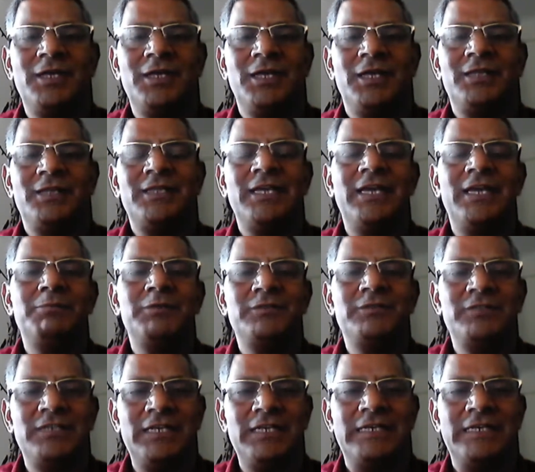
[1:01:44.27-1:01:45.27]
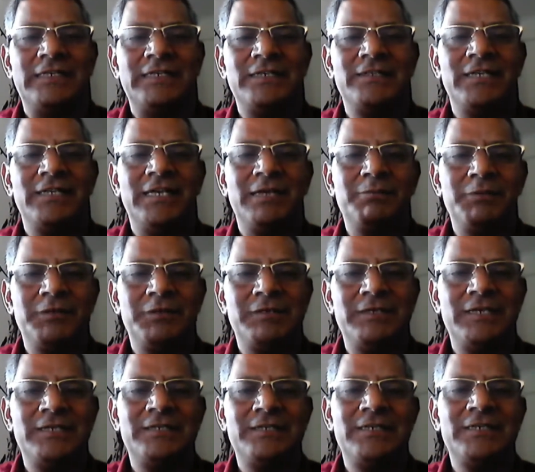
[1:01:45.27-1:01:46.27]
they can be generated, they can be
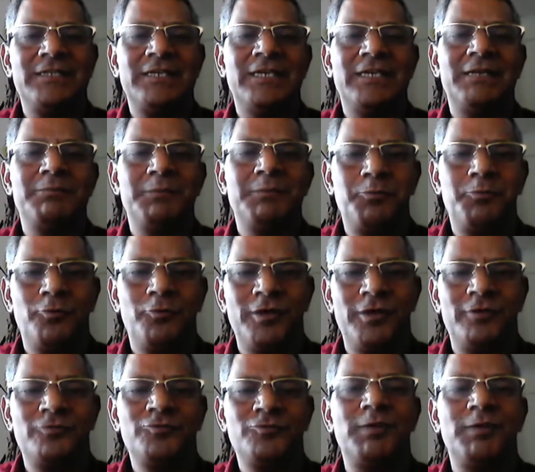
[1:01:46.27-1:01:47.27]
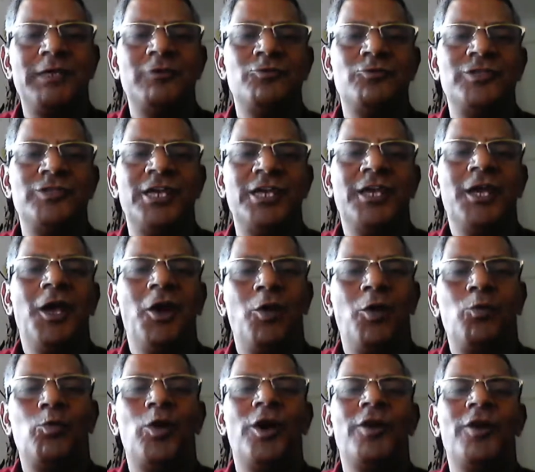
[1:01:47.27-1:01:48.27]
created, they can be pronounced by using
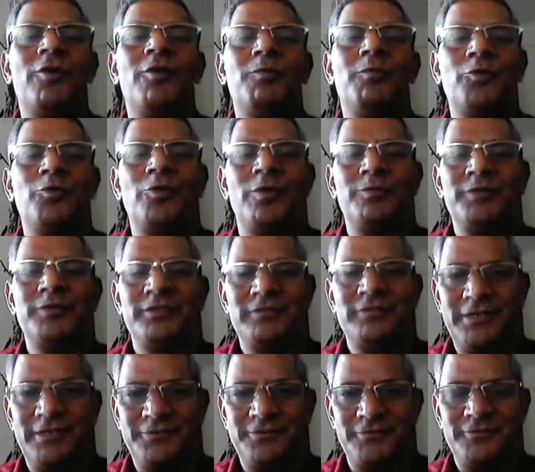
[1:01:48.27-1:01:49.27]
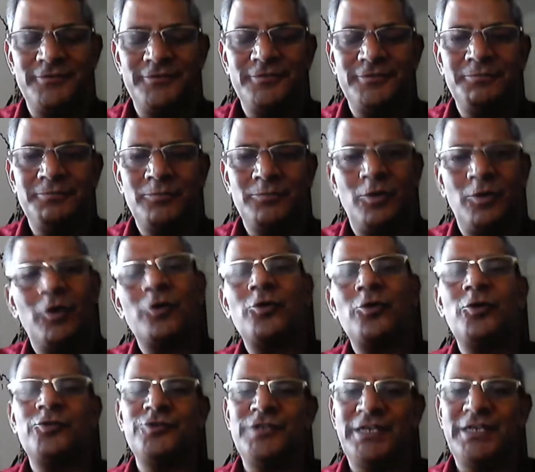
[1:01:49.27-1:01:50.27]
one or more of these letters. Or
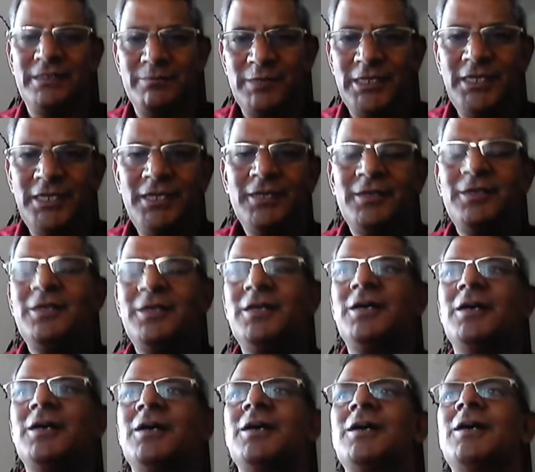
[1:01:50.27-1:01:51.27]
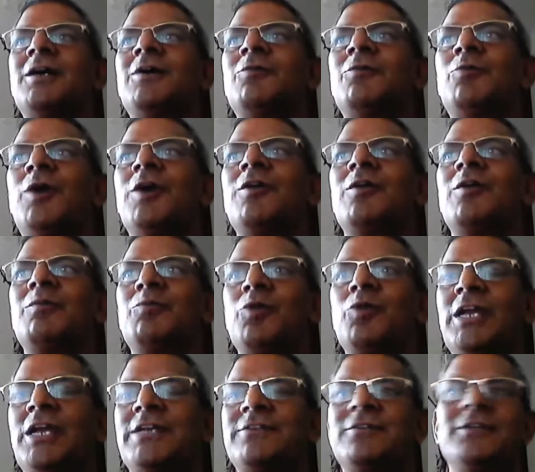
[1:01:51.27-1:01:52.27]
alternatively, one or more
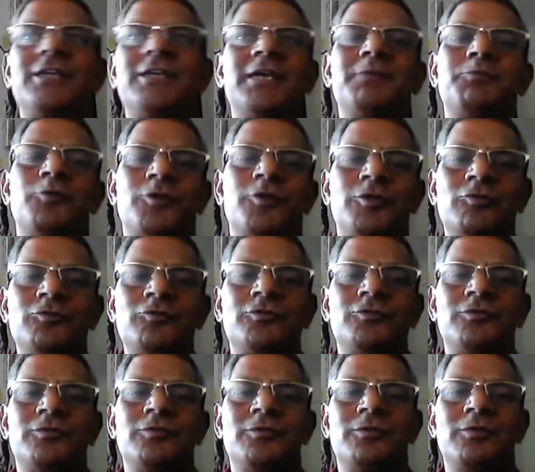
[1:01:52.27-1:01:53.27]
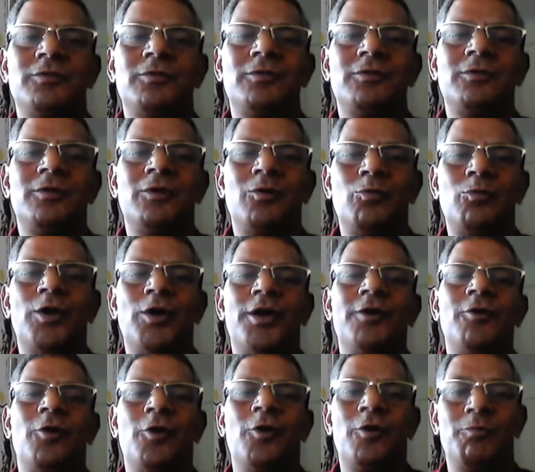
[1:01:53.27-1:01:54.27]
letter can produce one
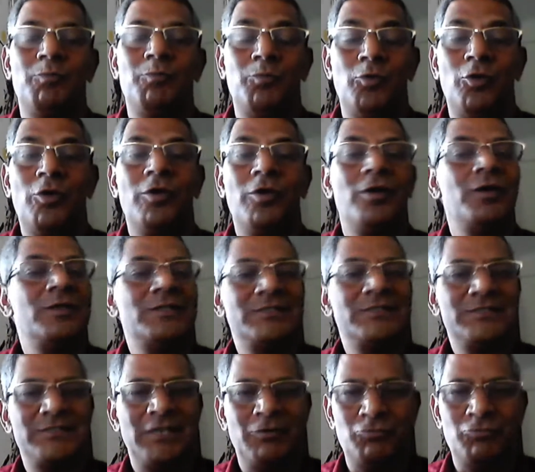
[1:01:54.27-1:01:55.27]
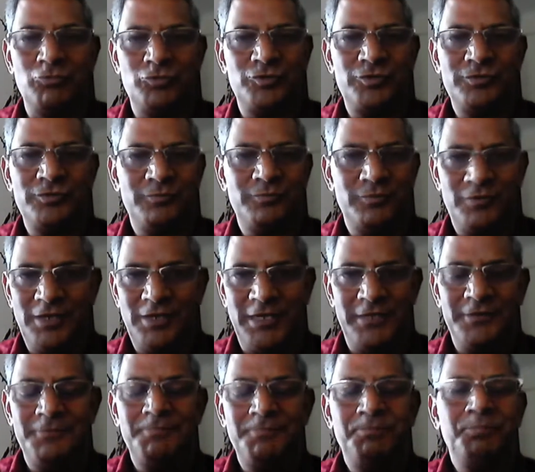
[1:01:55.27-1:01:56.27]
or more sounds, right?
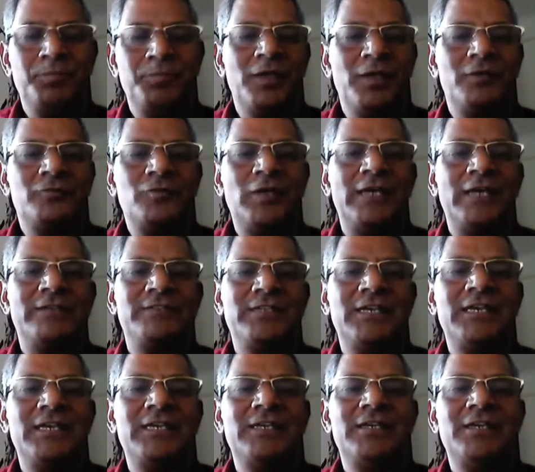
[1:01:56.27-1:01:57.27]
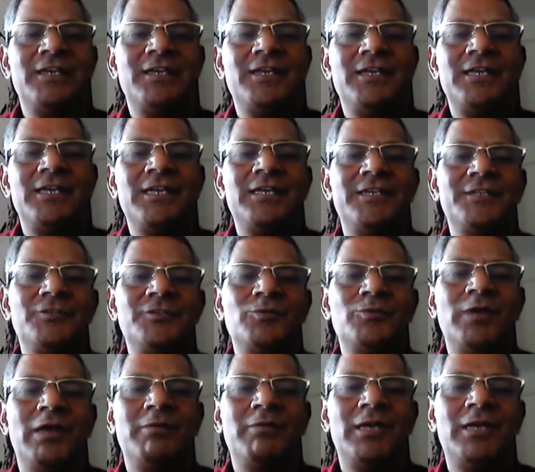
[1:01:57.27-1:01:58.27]
So let's say in English, we
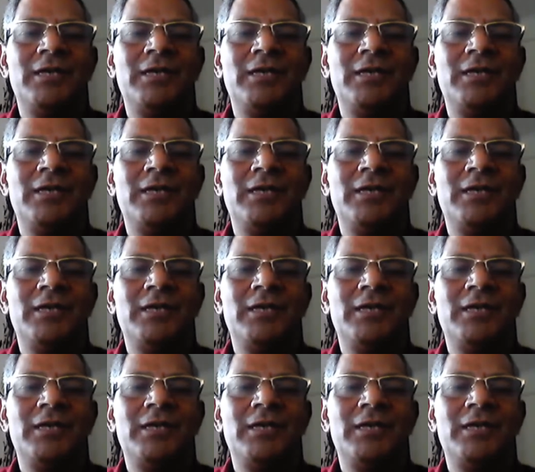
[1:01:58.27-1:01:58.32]
have